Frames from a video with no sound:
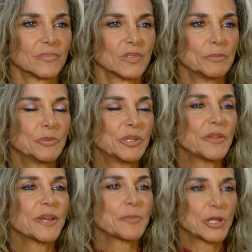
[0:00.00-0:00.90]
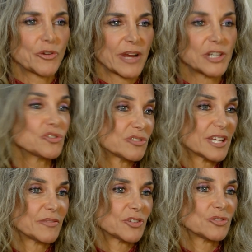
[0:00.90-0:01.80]
Well, when you think about your grandchildren
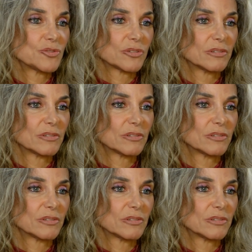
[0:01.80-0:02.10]
having children.